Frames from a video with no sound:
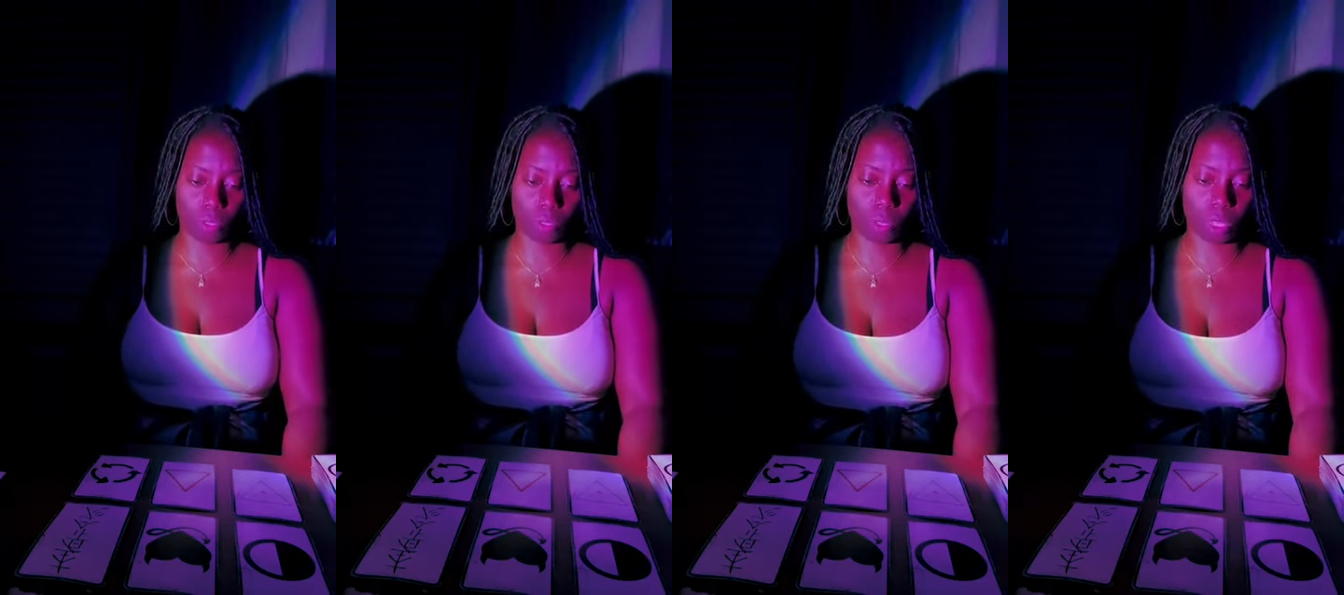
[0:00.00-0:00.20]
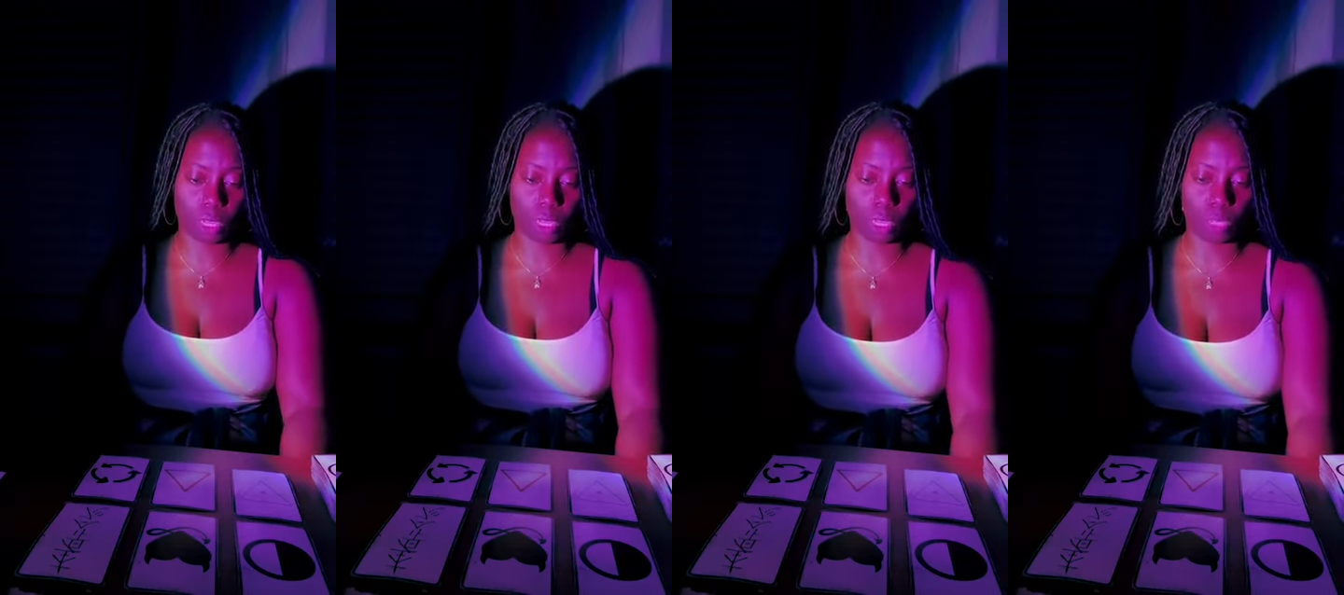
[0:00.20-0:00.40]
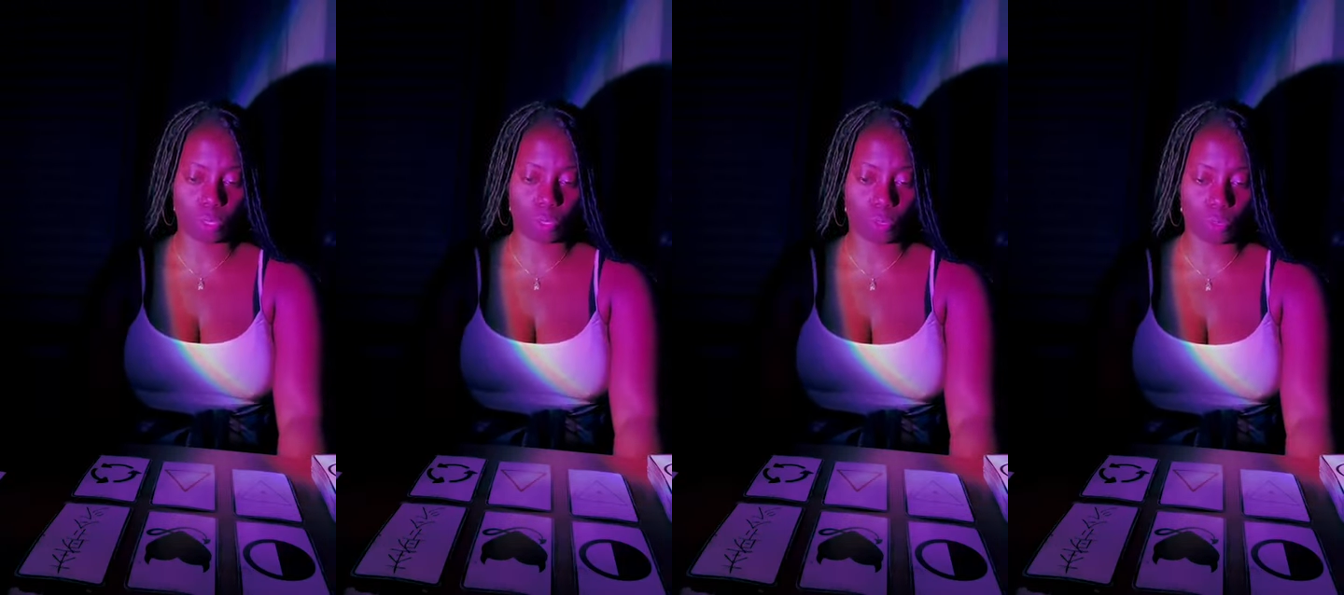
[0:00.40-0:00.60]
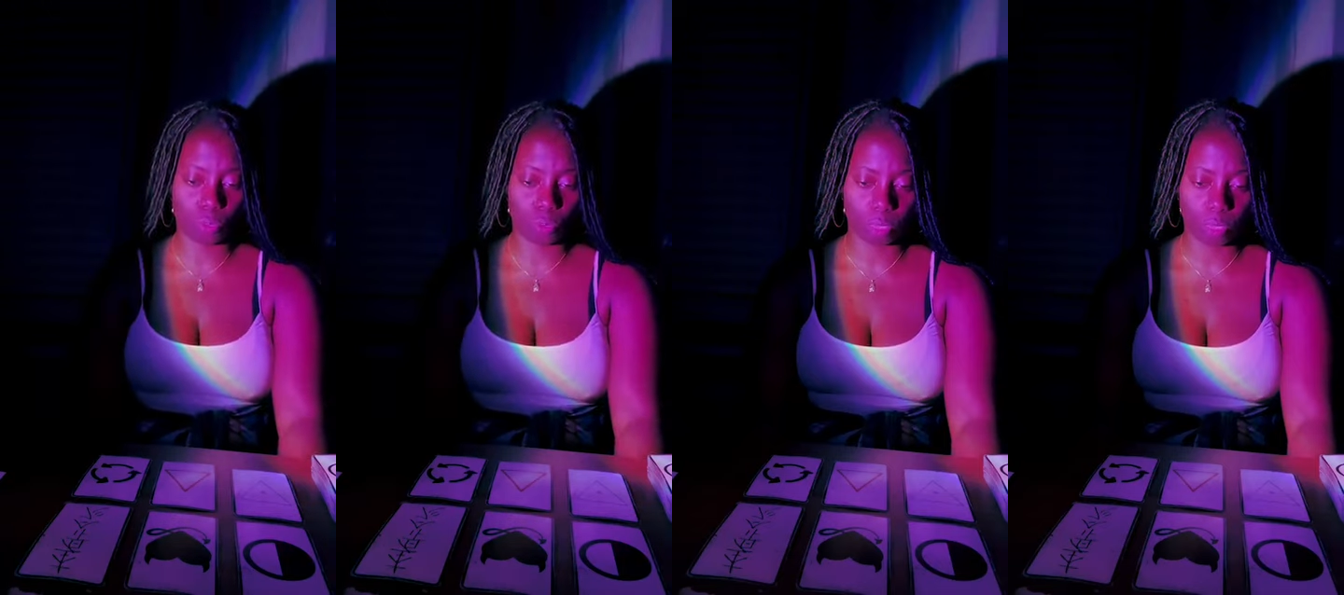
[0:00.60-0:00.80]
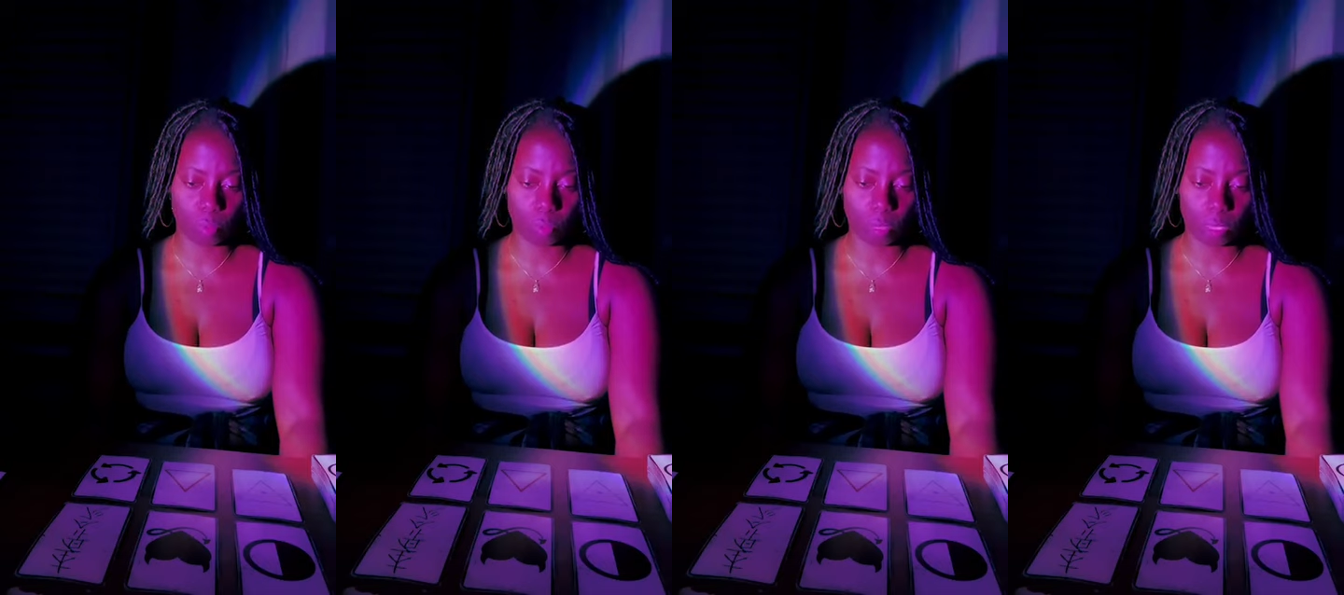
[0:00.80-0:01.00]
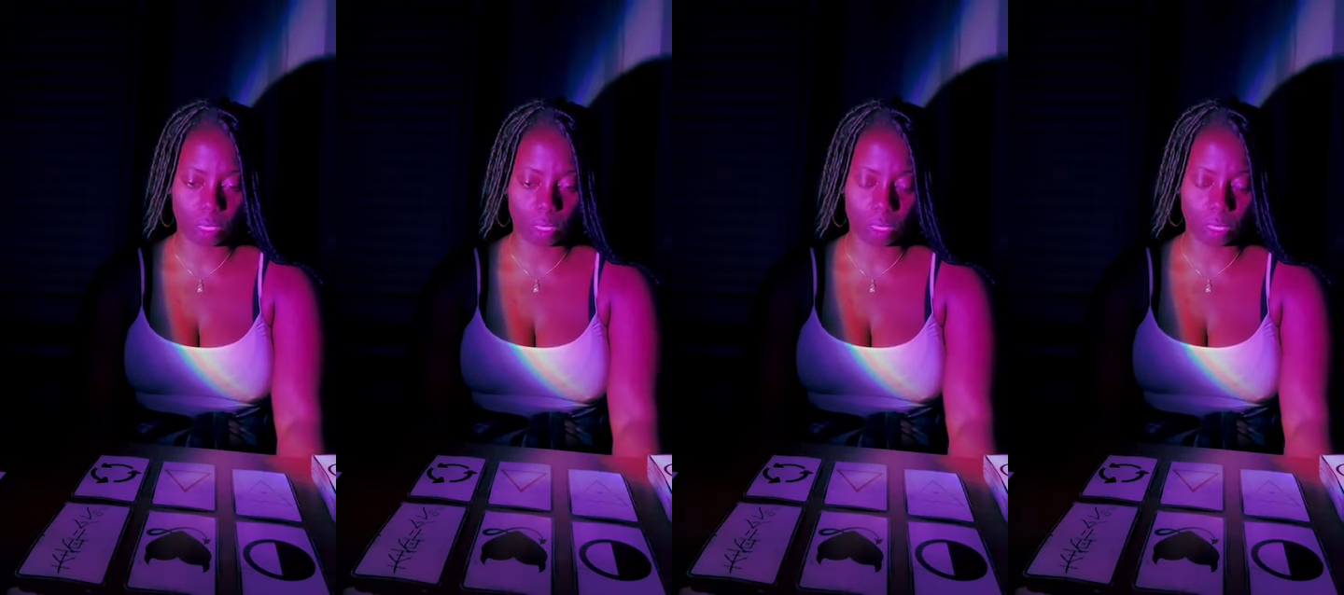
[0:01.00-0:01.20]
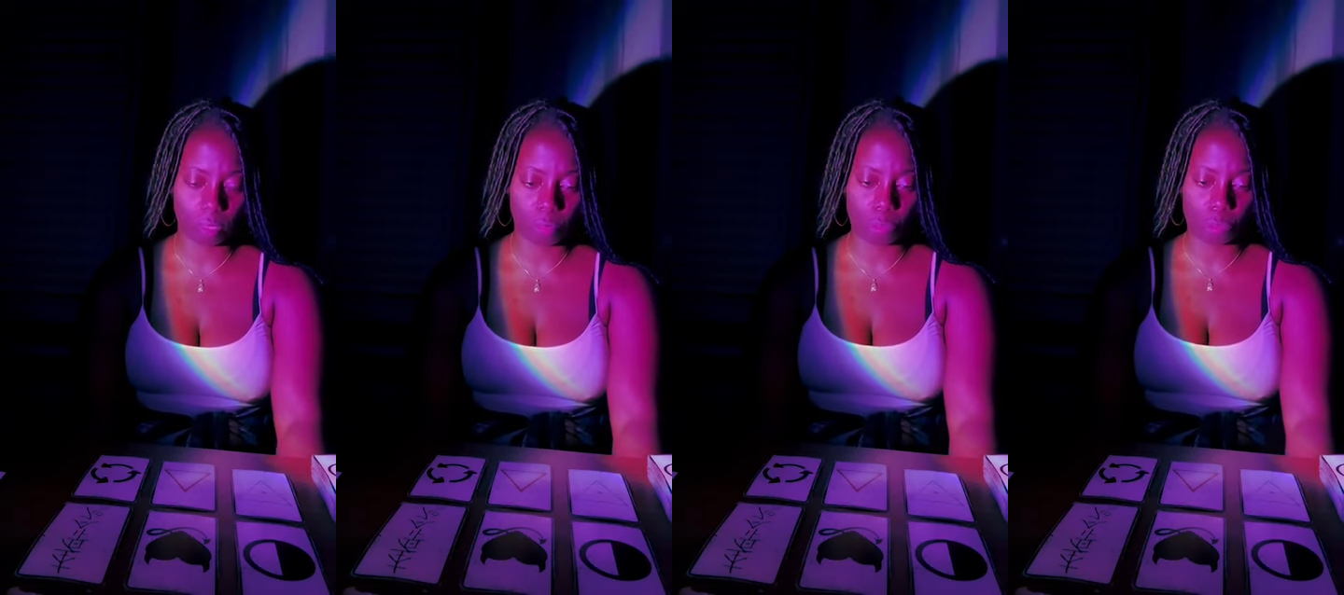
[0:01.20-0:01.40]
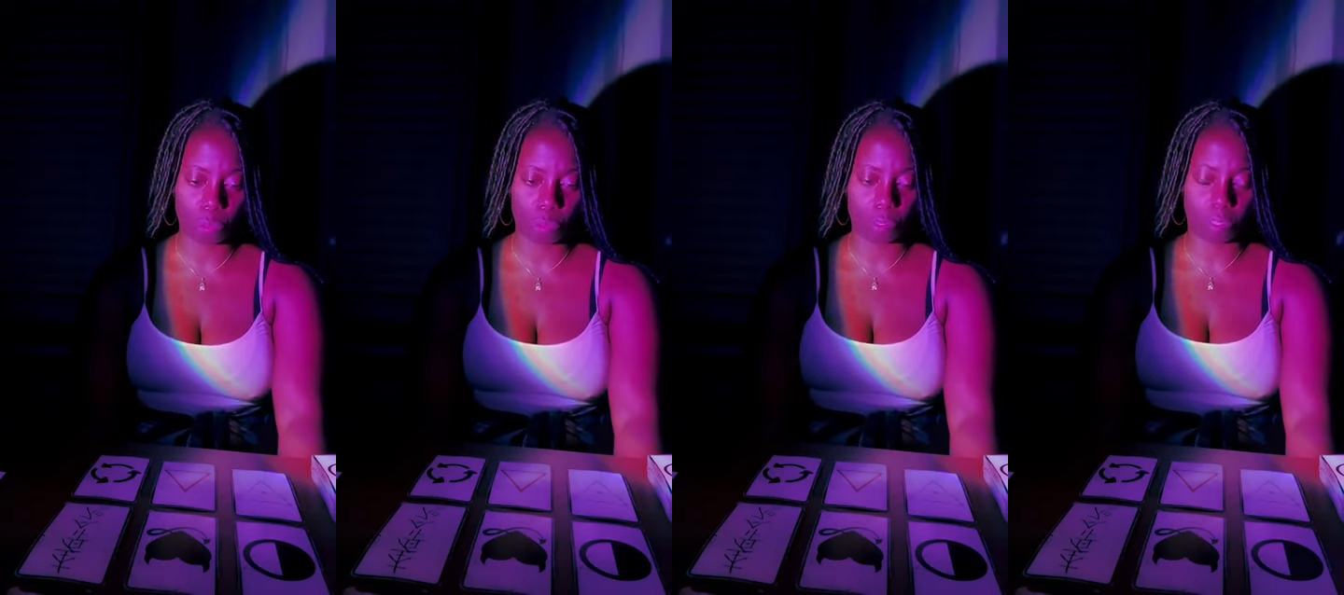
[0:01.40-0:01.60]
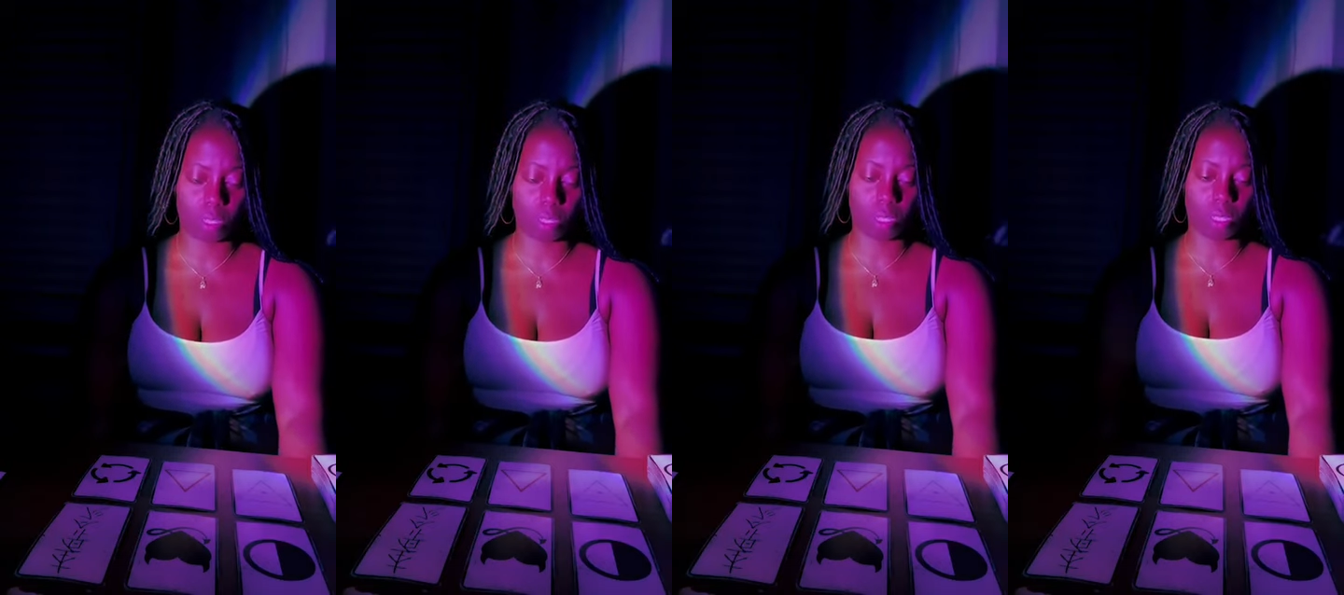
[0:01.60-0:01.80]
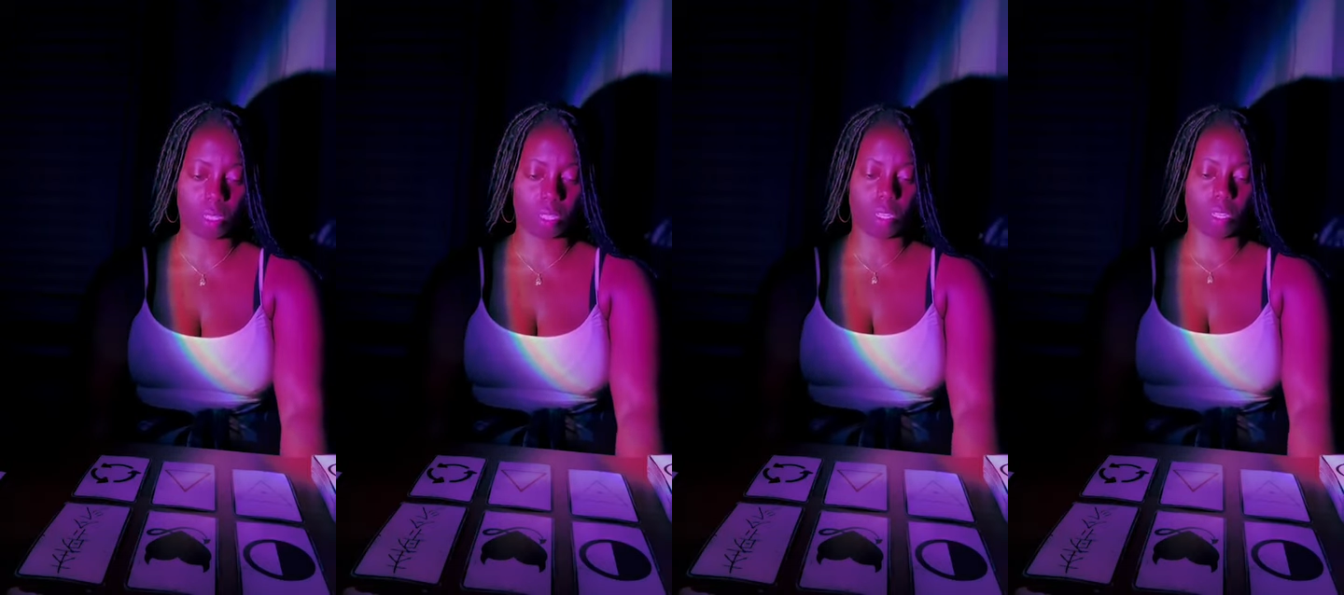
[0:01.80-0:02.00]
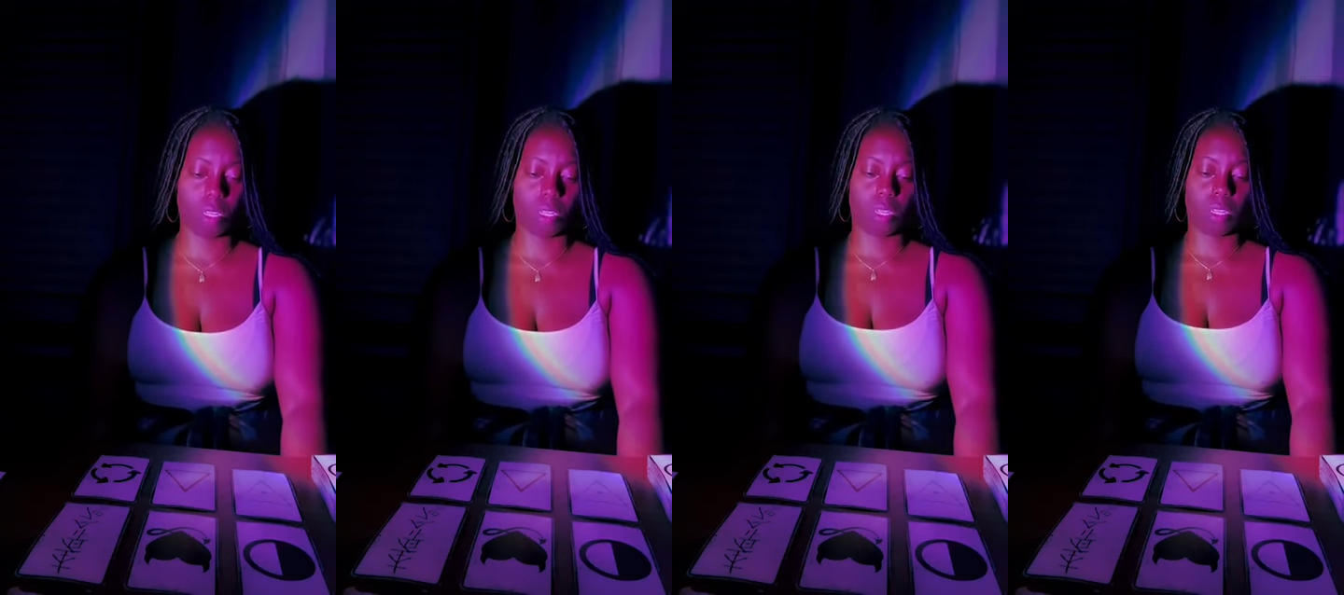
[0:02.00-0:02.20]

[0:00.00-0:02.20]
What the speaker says: you can't do something anymore.